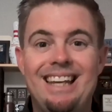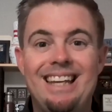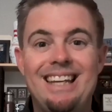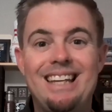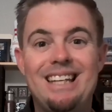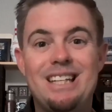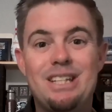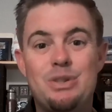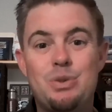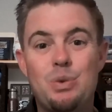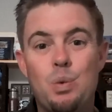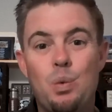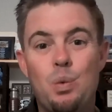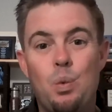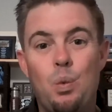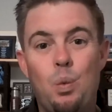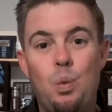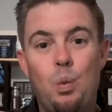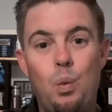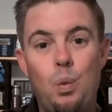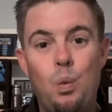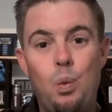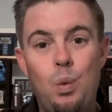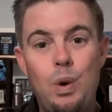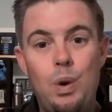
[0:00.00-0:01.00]
is
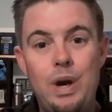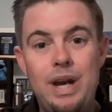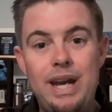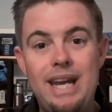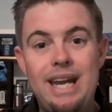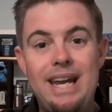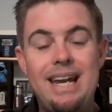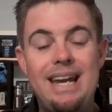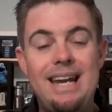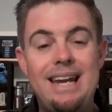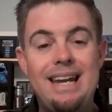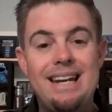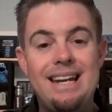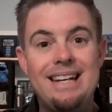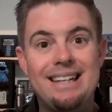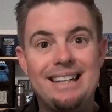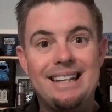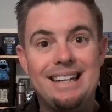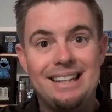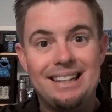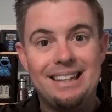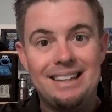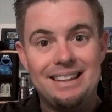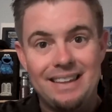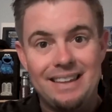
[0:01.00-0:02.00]
we
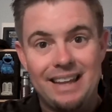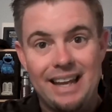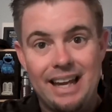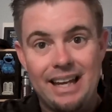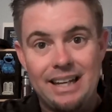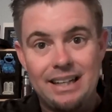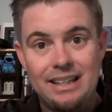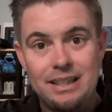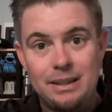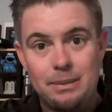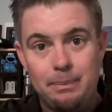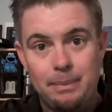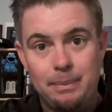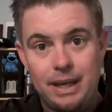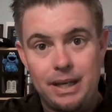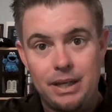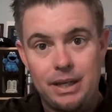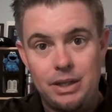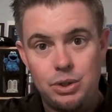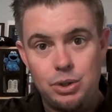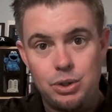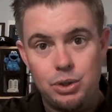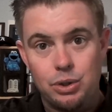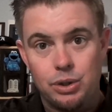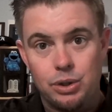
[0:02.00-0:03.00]
neglect to make
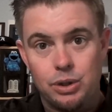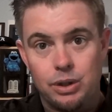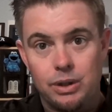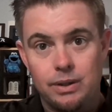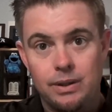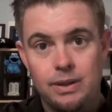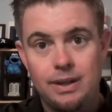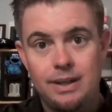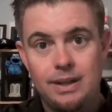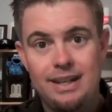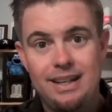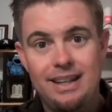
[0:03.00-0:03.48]
sure